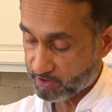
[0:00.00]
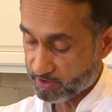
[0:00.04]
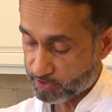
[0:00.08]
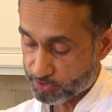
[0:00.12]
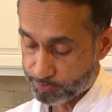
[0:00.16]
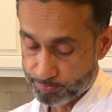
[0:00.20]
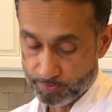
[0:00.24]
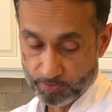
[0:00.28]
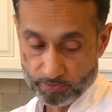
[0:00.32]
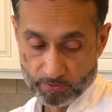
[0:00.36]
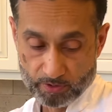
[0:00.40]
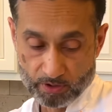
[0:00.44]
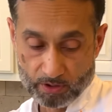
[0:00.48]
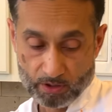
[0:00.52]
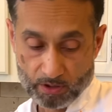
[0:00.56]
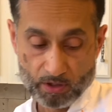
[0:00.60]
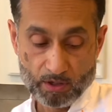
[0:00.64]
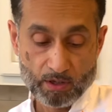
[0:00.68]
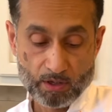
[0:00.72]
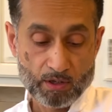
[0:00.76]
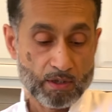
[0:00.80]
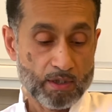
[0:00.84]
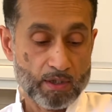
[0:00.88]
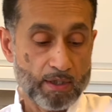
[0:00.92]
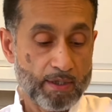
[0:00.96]
spoon.
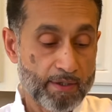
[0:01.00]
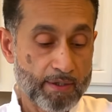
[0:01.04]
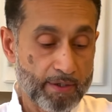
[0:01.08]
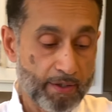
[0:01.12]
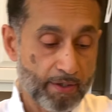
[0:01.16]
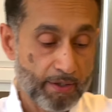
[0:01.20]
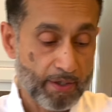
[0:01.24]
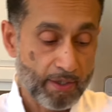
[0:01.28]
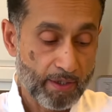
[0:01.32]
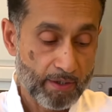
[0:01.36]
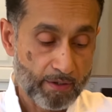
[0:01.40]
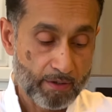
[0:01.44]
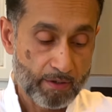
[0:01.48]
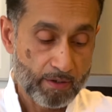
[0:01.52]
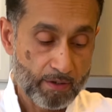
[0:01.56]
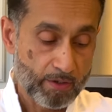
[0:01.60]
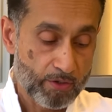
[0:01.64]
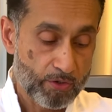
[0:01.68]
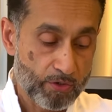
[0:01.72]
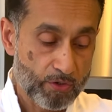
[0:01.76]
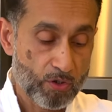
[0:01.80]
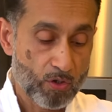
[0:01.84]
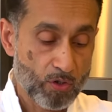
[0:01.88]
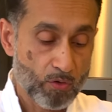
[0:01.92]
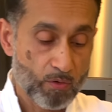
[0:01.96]

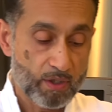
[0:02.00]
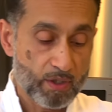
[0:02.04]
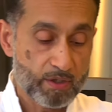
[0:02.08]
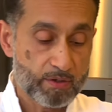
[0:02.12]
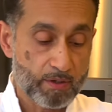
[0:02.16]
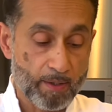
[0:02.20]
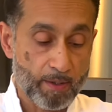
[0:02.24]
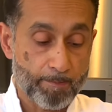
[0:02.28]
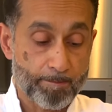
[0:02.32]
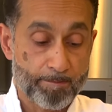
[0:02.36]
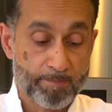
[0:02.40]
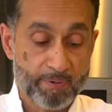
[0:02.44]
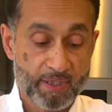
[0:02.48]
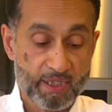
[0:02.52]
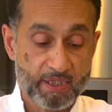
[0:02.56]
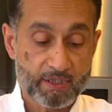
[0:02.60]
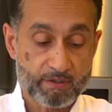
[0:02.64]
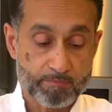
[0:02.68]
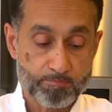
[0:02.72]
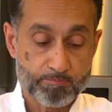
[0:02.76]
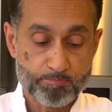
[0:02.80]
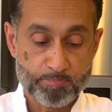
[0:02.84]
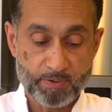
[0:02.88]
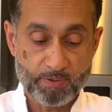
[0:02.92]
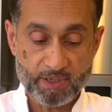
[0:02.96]
You know, a big
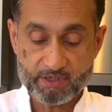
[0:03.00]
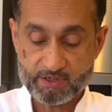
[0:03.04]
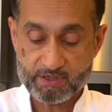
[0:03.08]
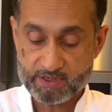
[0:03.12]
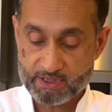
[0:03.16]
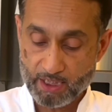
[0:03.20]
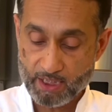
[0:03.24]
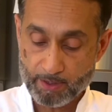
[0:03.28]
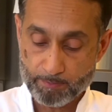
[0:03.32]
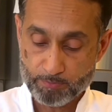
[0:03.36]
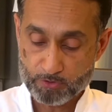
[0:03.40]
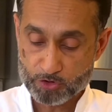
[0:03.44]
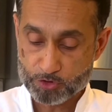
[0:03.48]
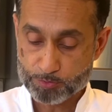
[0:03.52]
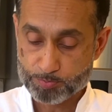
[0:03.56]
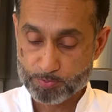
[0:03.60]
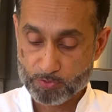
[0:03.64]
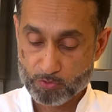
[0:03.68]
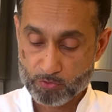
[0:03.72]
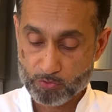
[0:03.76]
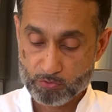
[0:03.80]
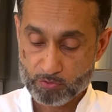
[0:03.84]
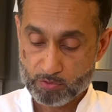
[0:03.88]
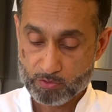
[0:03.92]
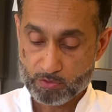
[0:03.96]

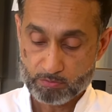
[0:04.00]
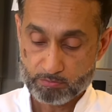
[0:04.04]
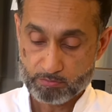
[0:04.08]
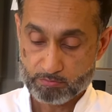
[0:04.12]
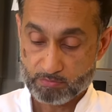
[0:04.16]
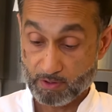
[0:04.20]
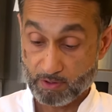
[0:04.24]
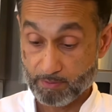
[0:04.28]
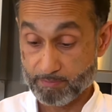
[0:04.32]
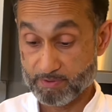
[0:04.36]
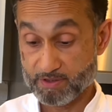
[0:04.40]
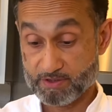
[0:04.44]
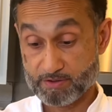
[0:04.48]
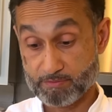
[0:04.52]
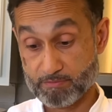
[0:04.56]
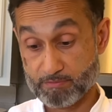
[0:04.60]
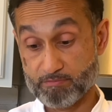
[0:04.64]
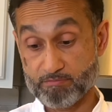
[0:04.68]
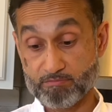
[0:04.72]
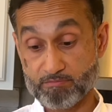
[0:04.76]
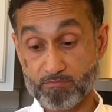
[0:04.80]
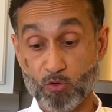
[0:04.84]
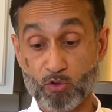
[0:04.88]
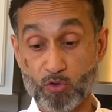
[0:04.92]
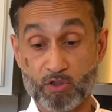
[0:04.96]
tablespoon. I mean, it's
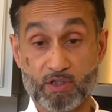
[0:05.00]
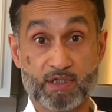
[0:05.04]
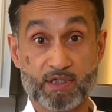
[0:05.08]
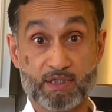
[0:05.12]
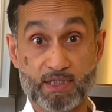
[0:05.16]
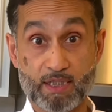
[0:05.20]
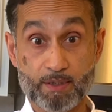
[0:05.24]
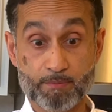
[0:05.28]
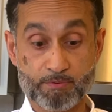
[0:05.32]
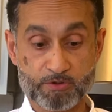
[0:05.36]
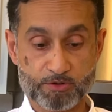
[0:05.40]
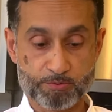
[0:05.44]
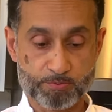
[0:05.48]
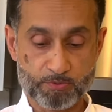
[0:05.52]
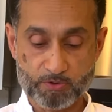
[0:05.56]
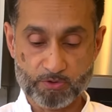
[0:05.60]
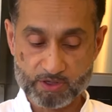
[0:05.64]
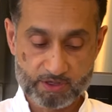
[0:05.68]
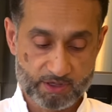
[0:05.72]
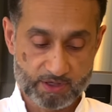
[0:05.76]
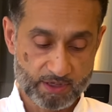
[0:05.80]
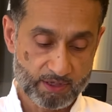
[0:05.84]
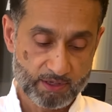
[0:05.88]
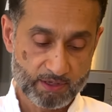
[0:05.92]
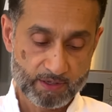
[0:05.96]
more than a tablespoon,
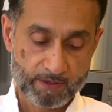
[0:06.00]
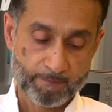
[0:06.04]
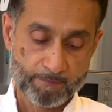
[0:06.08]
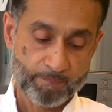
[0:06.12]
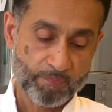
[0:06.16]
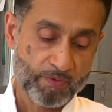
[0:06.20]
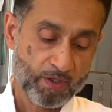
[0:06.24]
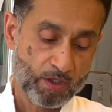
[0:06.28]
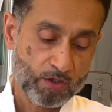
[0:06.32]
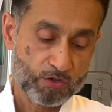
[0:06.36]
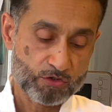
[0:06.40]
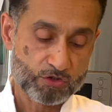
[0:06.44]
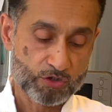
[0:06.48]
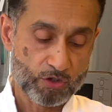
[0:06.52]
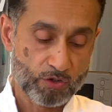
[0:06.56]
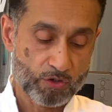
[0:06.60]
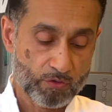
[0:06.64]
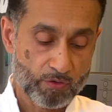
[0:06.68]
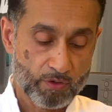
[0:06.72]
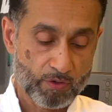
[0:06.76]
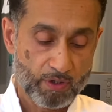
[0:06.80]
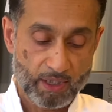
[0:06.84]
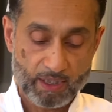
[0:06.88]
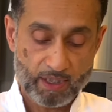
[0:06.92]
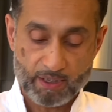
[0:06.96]
isn't it?
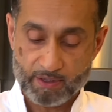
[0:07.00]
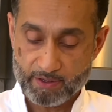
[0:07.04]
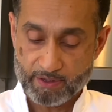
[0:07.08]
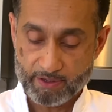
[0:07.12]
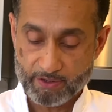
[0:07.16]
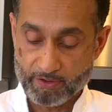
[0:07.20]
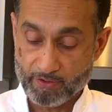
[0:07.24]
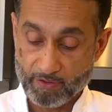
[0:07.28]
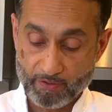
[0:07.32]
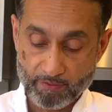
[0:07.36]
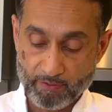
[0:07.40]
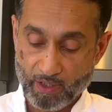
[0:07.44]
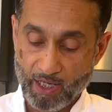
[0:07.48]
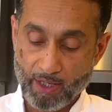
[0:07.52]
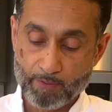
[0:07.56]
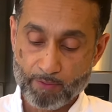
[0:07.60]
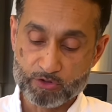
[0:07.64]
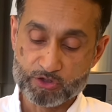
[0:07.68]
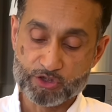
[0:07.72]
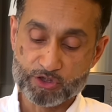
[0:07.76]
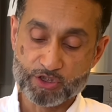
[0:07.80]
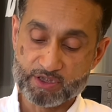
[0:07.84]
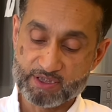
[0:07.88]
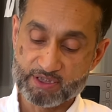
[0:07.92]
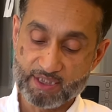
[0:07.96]
So, you know, I would
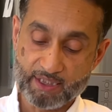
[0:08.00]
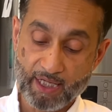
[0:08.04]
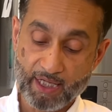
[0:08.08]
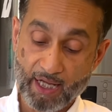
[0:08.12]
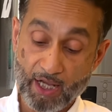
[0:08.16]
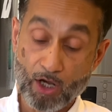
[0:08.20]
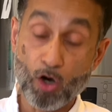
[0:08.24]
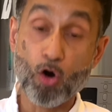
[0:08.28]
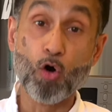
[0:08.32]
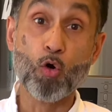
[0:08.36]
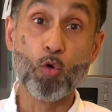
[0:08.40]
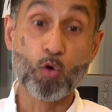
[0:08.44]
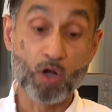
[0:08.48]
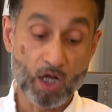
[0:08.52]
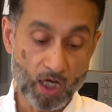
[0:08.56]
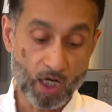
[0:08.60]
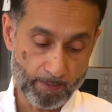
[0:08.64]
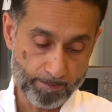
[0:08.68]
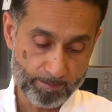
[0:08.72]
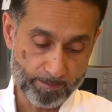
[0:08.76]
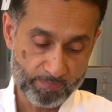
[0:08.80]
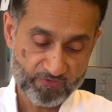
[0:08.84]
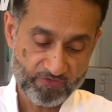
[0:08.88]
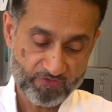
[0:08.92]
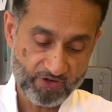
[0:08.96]
just say a whole cup,
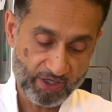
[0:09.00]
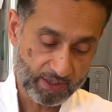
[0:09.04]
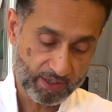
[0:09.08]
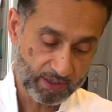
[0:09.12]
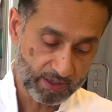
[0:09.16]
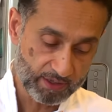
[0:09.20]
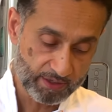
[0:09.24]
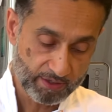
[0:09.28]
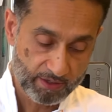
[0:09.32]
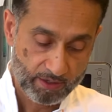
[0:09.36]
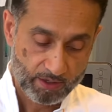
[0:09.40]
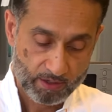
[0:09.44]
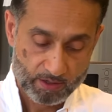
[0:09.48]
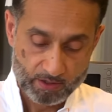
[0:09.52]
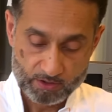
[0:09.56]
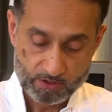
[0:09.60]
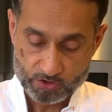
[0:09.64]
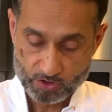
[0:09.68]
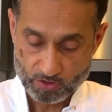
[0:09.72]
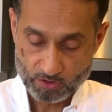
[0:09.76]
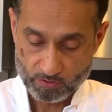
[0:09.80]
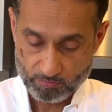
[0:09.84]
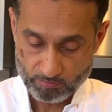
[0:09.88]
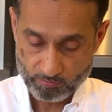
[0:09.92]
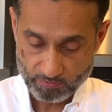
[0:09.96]
frankly.
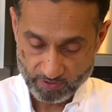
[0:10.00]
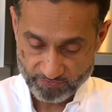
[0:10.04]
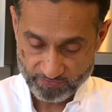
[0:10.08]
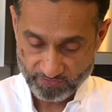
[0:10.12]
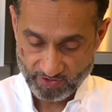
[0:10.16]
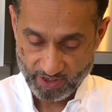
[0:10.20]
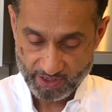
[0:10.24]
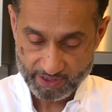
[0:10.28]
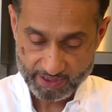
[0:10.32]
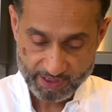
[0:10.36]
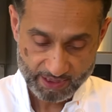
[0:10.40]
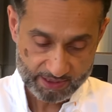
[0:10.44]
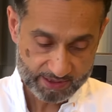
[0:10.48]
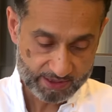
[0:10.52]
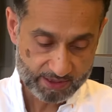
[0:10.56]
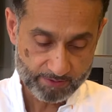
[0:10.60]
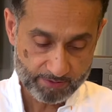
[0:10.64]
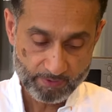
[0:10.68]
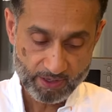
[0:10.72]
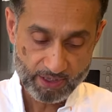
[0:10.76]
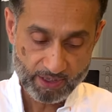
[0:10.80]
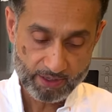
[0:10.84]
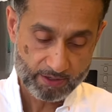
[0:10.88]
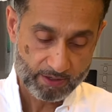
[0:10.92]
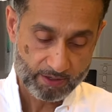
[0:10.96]
So if I
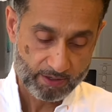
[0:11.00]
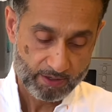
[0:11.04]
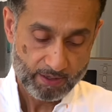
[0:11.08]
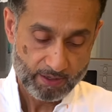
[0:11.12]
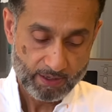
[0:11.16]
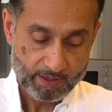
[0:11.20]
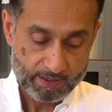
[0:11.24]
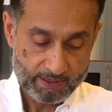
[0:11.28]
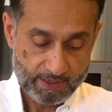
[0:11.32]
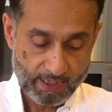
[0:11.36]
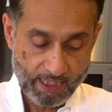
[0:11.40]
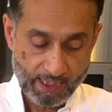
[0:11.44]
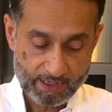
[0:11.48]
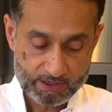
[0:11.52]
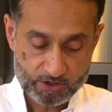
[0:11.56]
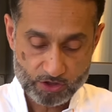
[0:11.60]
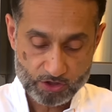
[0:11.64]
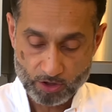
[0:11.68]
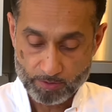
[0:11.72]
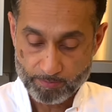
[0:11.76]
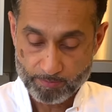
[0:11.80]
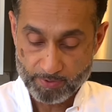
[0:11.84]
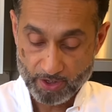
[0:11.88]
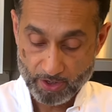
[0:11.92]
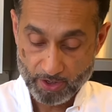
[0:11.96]
guesstimate, that's
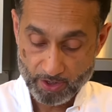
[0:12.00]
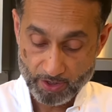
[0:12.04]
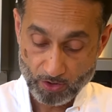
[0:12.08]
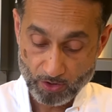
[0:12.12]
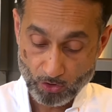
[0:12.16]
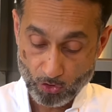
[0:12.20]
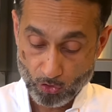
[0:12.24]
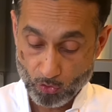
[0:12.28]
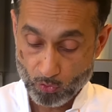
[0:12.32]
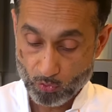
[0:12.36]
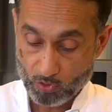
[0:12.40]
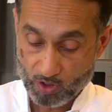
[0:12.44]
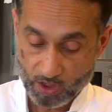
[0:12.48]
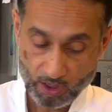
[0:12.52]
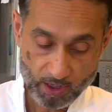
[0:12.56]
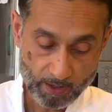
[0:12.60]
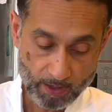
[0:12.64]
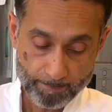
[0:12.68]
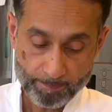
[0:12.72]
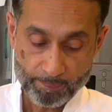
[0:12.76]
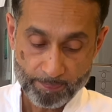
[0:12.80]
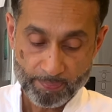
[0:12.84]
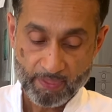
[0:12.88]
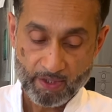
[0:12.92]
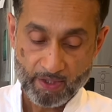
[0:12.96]
going to be a whole
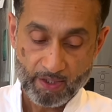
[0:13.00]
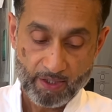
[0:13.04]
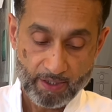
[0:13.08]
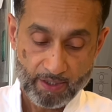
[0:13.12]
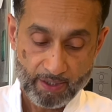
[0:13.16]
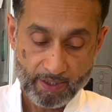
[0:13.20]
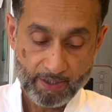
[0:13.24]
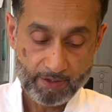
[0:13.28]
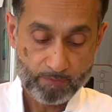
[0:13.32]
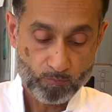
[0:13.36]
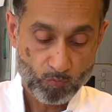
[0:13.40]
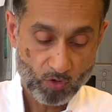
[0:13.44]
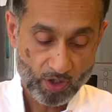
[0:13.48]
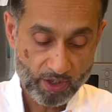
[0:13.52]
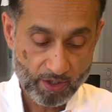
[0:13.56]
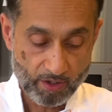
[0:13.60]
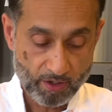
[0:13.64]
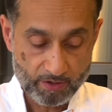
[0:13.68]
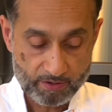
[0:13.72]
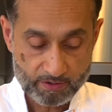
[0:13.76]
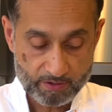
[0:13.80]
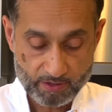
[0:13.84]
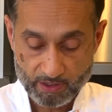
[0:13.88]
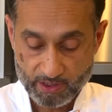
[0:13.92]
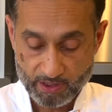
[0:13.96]
cup. And why
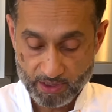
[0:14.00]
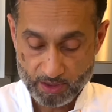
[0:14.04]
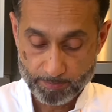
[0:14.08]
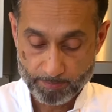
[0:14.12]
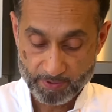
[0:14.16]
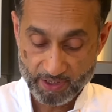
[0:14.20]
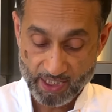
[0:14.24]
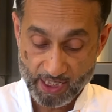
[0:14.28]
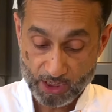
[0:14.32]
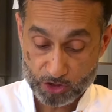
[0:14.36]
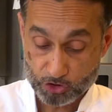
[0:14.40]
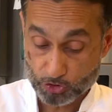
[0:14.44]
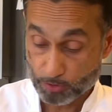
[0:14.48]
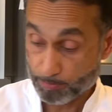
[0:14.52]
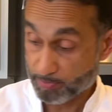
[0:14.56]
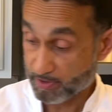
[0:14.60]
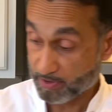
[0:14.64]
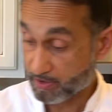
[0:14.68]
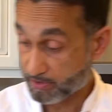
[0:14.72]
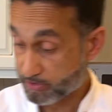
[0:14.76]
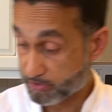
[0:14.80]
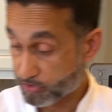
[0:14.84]
not a little bit extra, because